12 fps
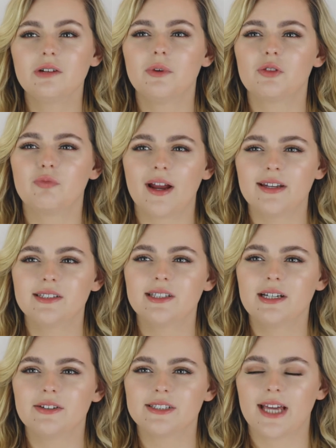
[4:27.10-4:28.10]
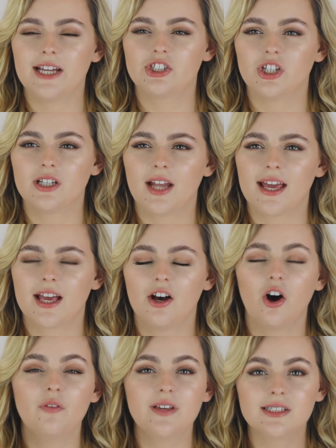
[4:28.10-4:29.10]
with redness and irritation, like
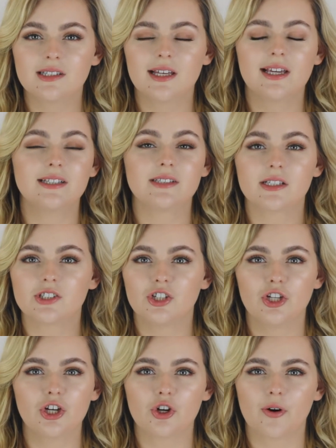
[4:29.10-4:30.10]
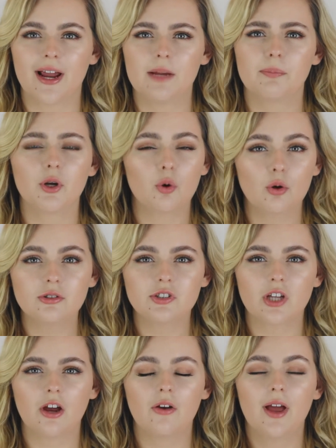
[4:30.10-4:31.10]
obviously it doesn't look great, but
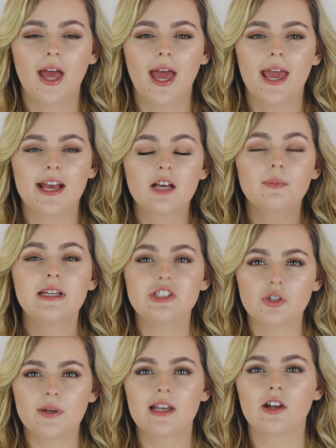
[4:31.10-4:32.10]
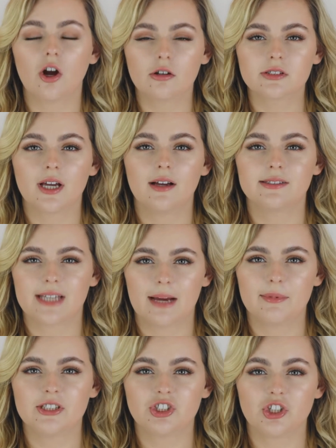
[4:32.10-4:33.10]
also it can be doing long-term
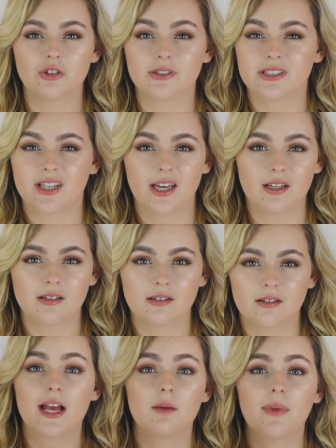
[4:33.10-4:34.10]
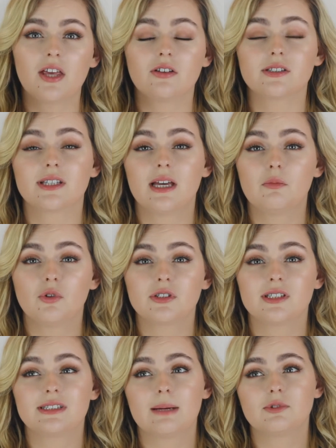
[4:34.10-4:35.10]
damage to your skin. It can make your skin more
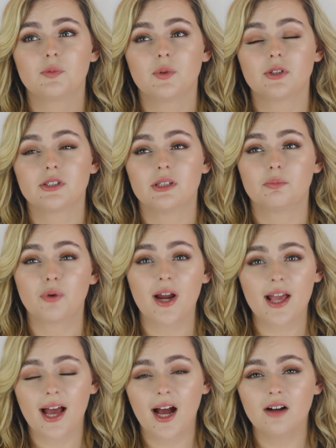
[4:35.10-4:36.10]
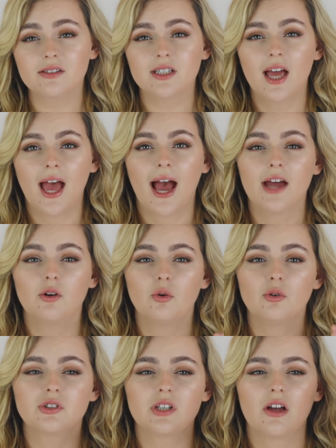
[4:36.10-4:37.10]
susceptible to breakouts and
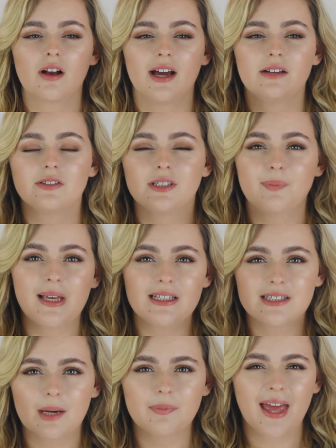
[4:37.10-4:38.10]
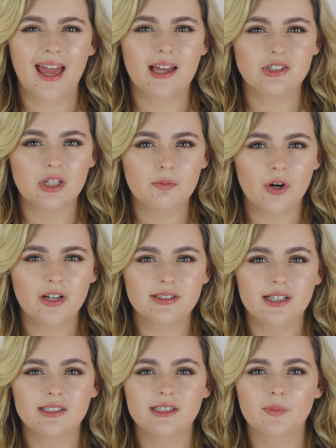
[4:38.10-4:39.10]
also kind of speeds up the aging
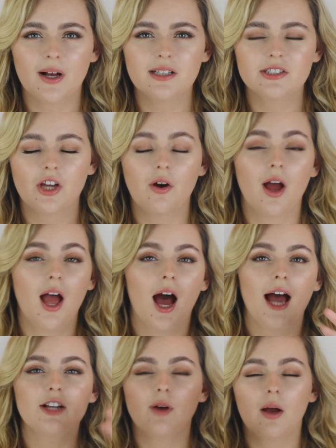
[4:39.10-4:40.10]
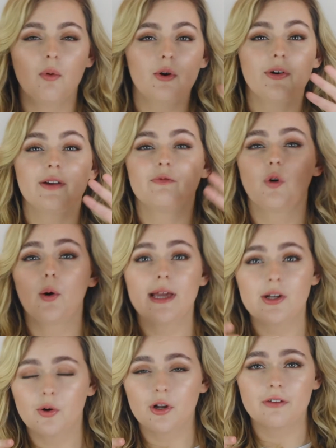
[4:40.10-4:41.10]
process as well. So I want to
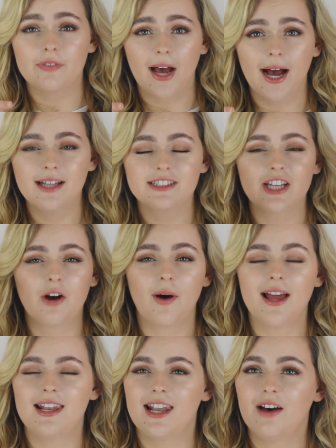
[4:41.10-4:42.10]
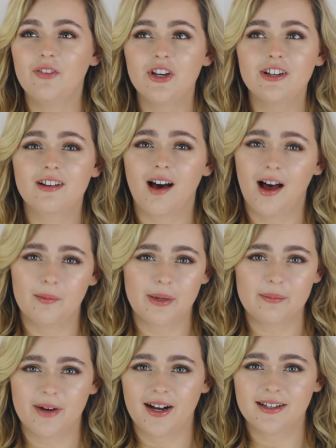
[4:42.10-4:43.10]
avoid all of that. So I love a good
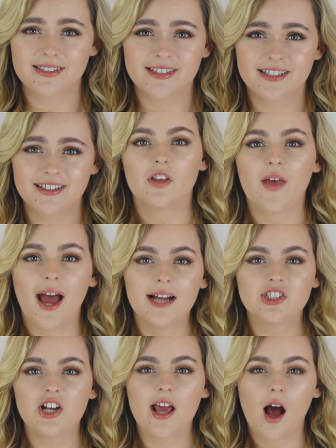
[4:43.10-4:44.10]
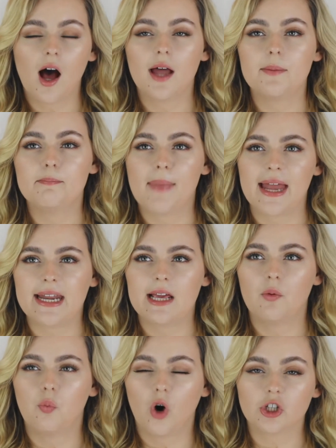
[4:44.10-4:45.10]
calming mask. So there actually aren't
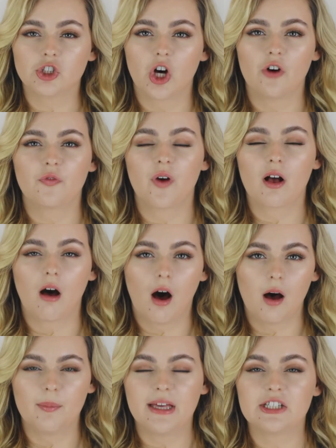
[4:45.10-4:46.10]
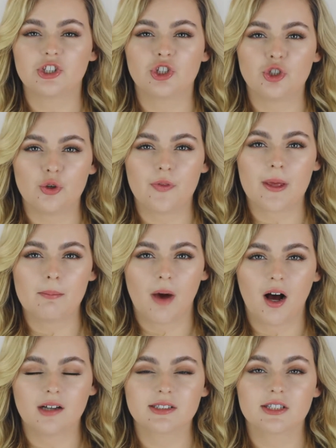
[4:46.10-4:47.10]
many wash-off, calming, soothing
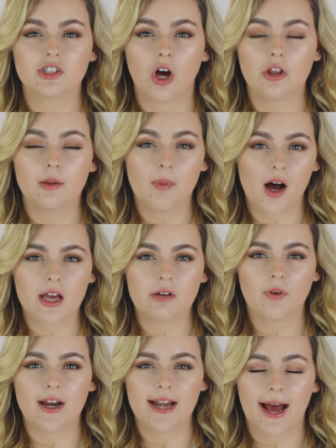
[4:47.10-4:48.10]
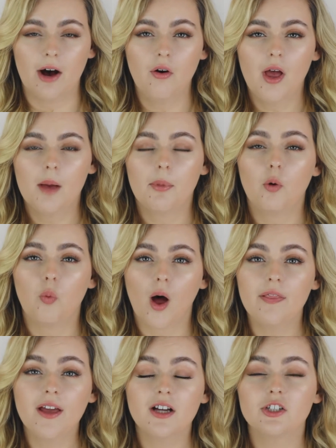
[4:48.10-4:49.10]
masks on the market right now, but
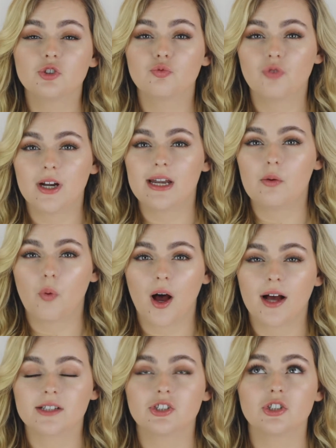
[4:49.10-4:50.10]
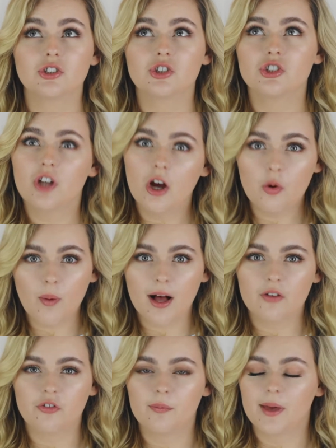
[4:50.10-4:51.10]
one that has really worked so
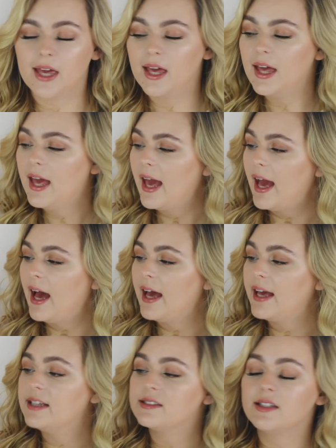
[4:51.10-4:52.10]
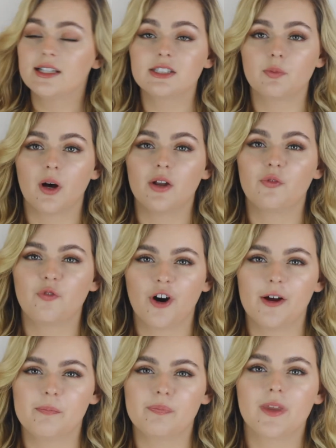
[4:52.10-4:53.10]
well for me is this one
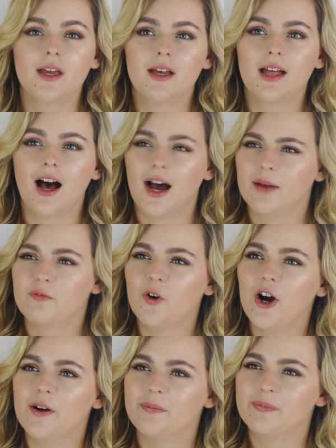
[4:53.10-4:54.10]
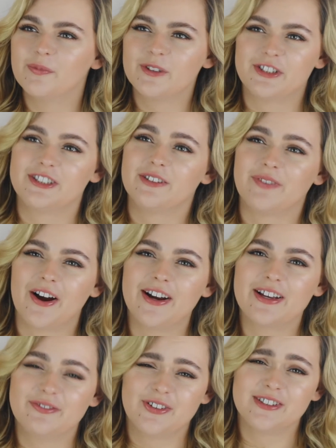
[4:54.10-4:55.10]
from I'm From, which is a very
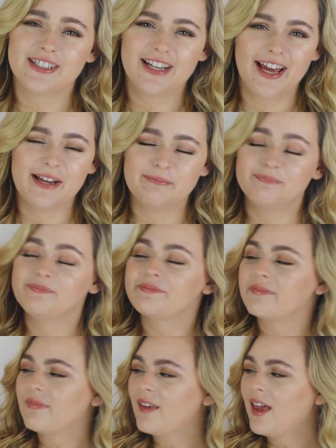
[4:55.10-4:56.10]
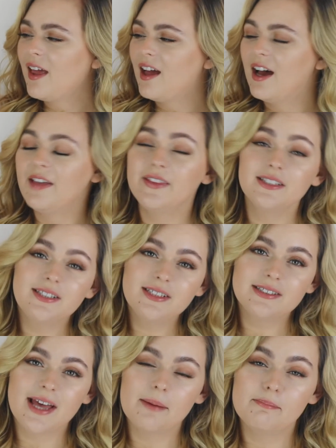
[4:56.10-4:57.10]
confusing name. This
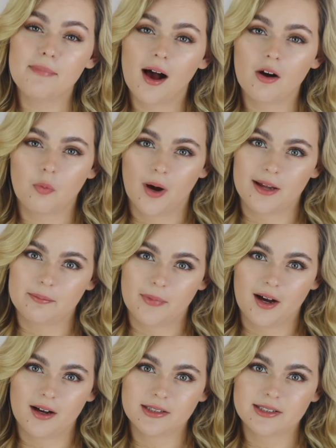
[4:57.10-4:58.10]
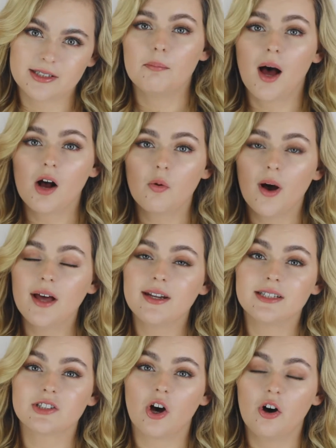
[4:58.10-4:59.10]
is their Mugwort Mask. Mugwort
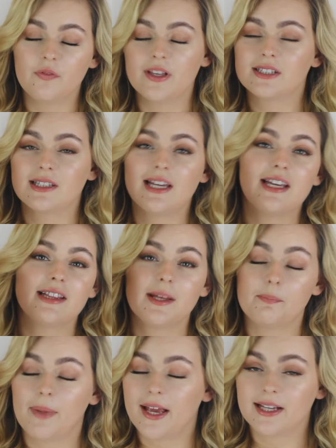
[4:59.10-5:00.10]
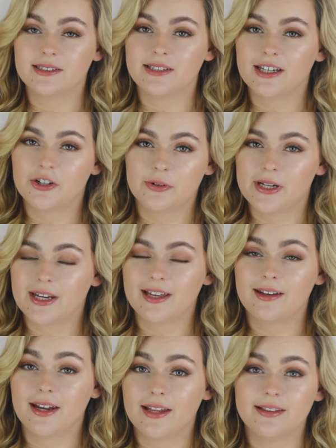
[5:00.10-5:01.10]
is obviously the biggest
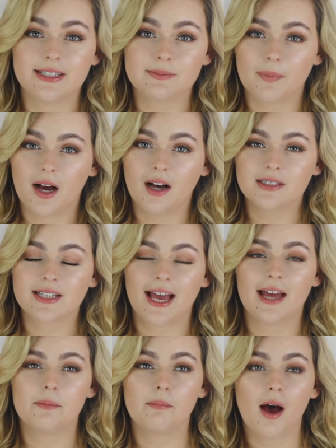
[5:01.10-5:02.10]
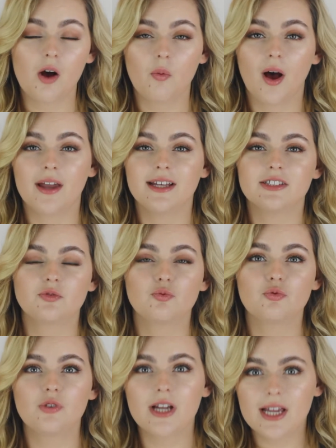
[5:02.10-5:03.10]
ingredient in this mask, and mugwort is
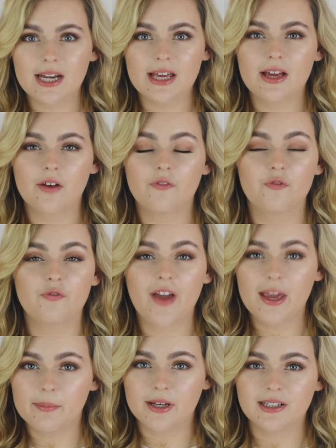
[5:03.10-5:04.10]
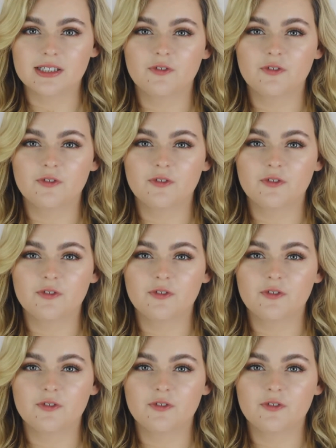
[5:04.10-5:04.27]
really famous